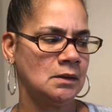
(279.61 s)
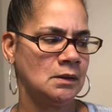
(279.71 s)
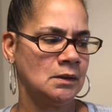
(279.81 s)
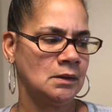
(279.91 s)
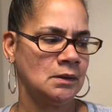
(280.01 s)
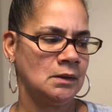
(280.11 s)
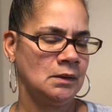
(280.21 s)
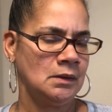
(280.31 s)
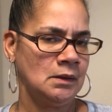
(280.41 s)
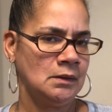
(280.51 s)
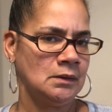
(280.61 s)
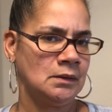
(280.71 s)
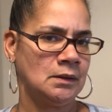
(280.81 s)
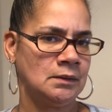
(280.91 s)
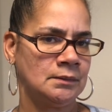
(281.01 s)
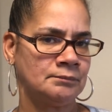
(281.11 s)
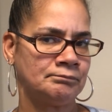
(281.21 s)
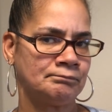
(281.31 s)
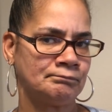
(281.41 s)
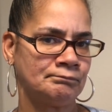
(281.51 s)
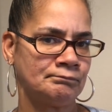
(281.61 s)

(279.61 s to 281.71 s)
[no speech]